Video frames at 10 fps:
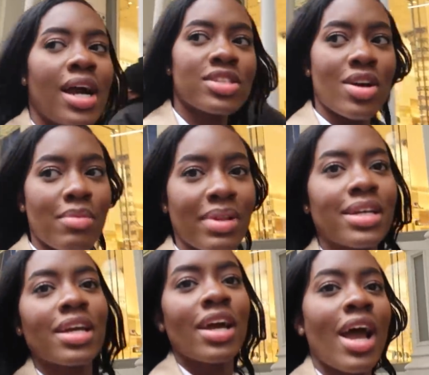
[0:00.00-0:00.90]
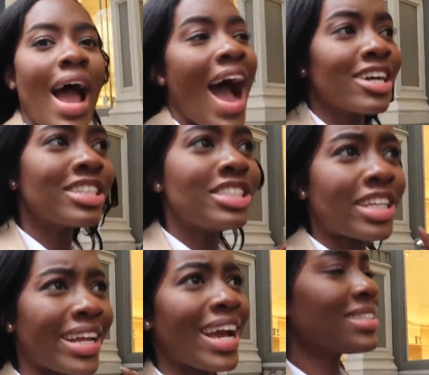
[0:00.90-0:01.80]
guys know I'm like.
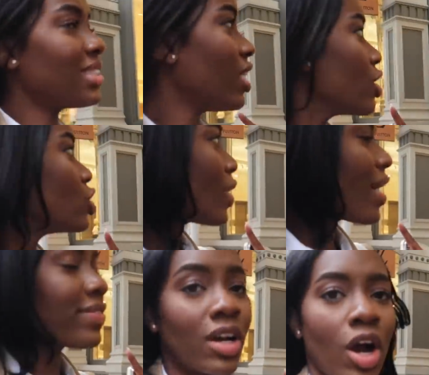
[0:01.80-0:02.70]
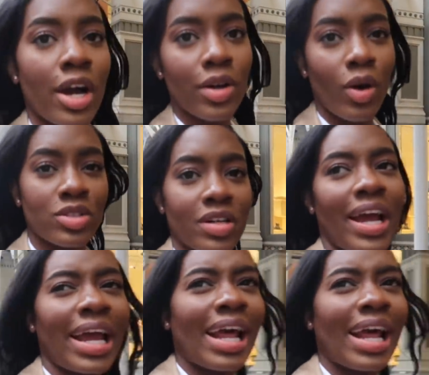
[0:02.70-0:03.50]
Jenny has the, you have the card holder, right?